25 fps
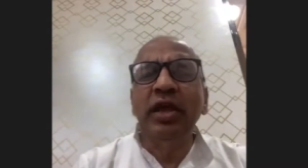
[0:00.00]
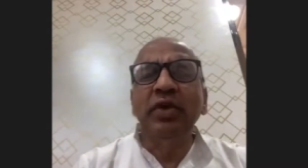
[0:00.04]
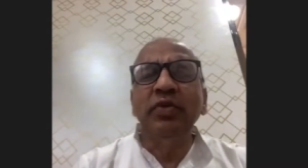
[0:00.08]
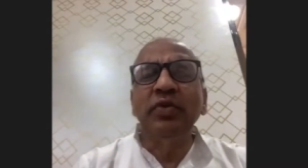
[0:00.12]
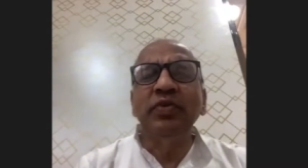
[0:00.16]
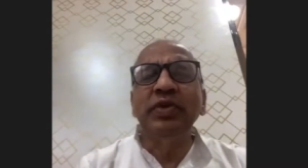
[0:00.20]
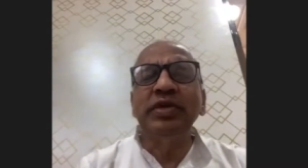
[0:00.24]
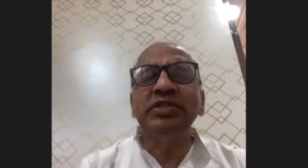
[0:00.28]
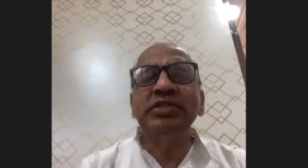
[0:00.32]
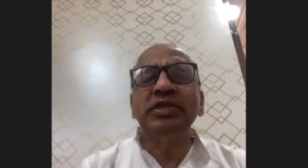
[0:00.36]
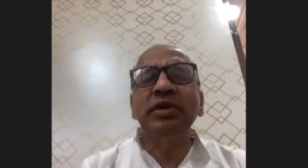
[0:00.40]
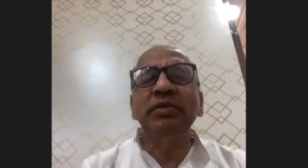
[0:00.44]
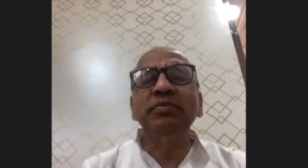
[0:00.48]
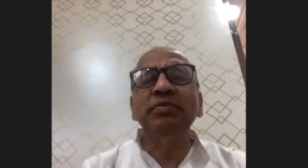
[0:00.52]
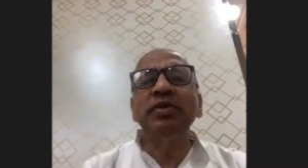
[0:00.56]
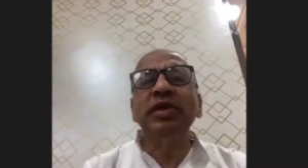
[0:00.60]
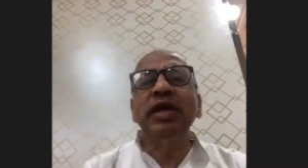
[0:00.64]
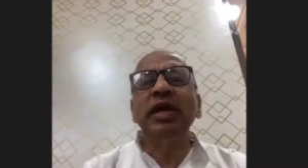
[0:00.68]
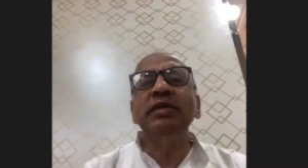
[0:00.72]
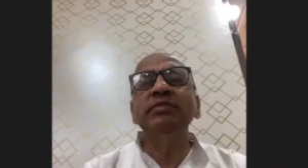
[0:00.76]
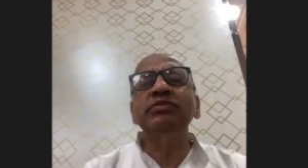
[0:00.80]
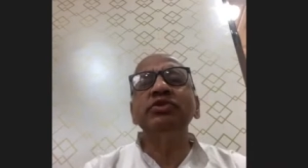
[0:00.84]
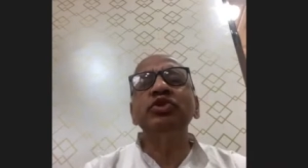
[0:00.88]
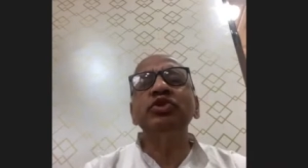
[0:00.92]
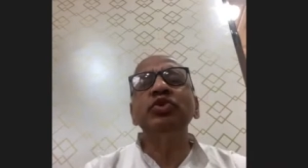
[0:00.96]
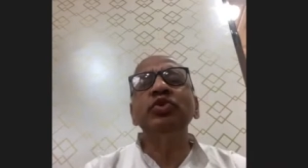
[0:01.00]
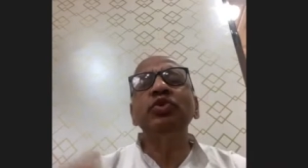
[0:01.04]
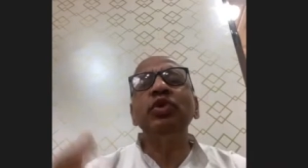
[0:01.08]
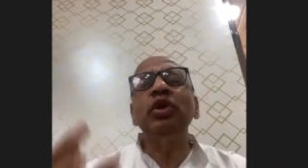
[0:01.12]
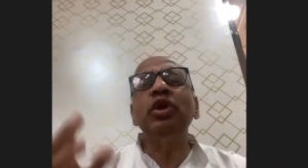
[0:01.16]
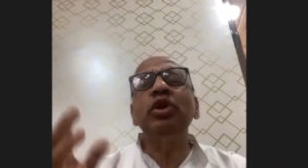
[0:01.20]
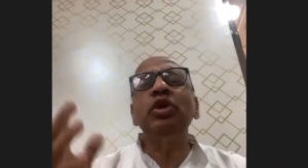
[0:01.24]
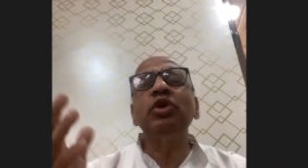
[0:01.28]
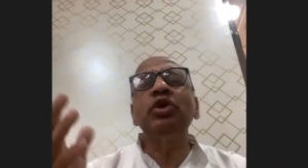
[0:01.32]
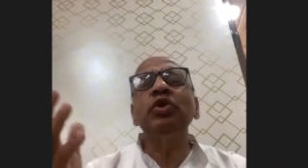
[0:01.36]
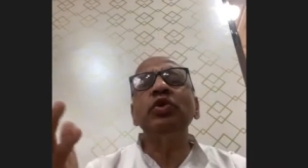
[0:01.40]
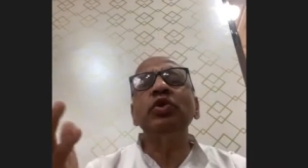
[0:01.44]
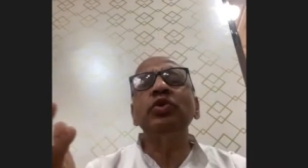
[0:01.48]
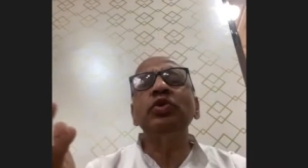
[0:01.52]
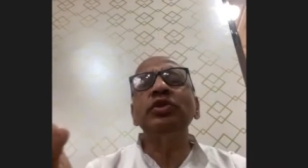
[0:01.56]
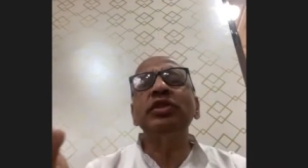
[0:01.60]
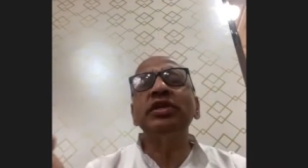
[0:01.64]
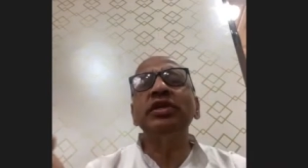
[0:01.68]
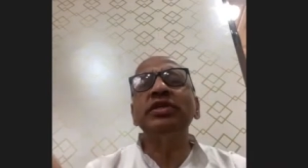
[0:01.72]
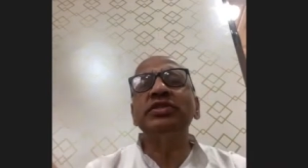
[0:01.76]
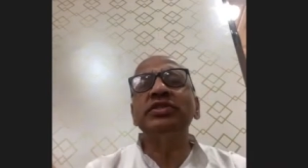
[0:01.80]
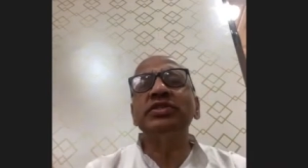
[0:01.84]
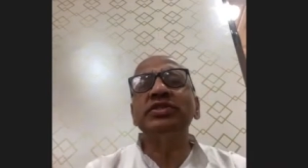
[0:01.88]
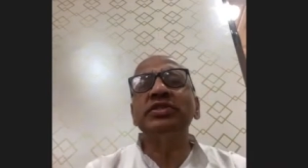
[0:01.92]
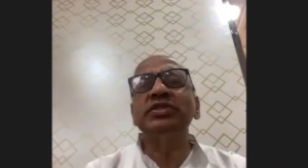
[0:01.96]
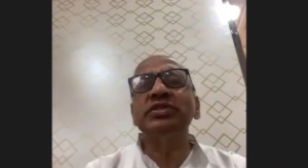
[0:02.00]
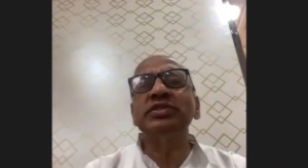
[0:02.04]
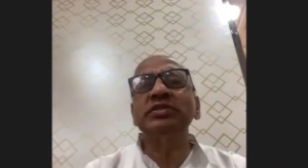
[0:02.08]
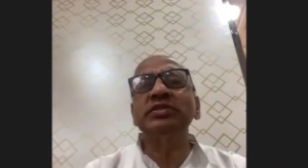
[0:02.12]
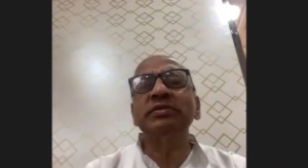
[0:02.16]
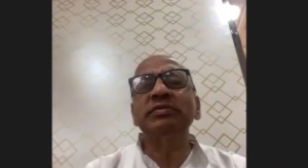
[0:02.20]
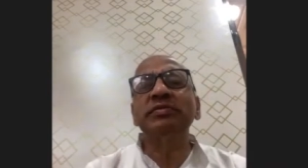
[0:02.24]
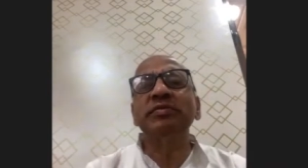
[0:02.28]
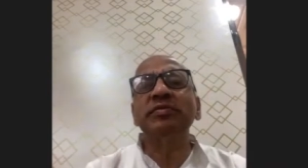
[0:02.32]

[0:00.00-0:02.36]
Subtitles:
we sometimes do not know this.